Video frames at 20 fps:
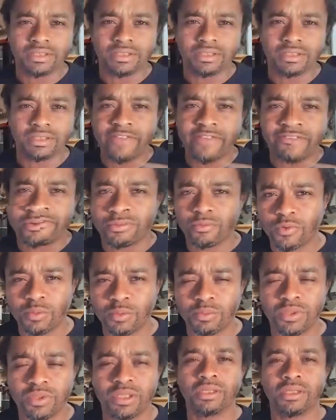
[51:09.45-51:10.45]
David will
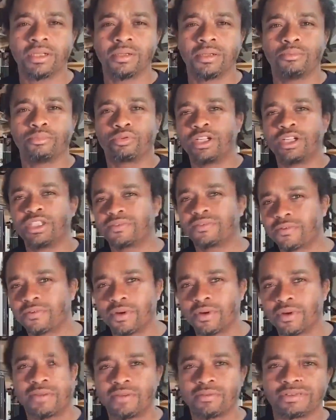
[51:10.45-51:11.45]
be prince
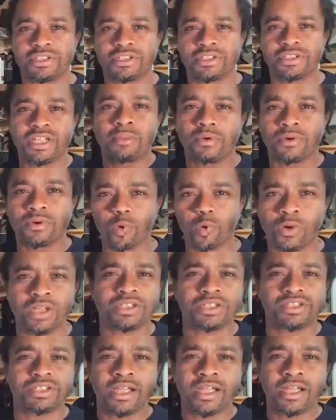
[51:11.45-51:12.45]
forever, shepherd, one
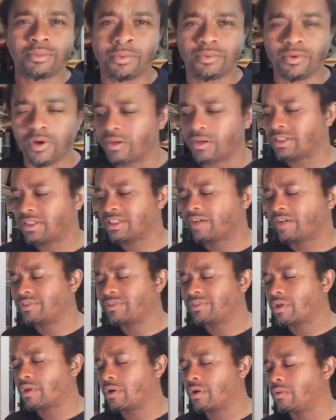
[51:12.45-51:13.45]
shepherd, all this stuff.
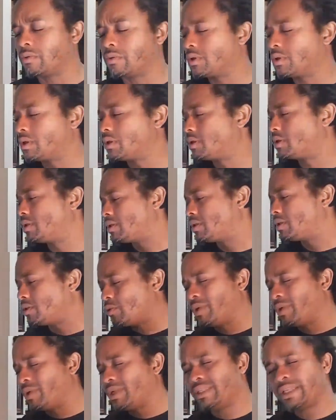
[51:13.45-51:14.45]
So we
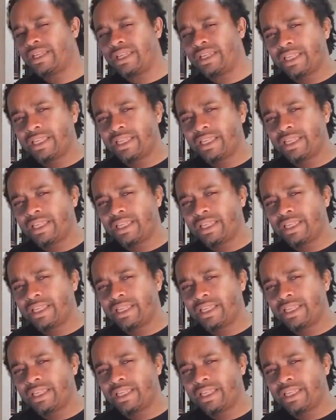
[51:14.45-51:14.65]
dig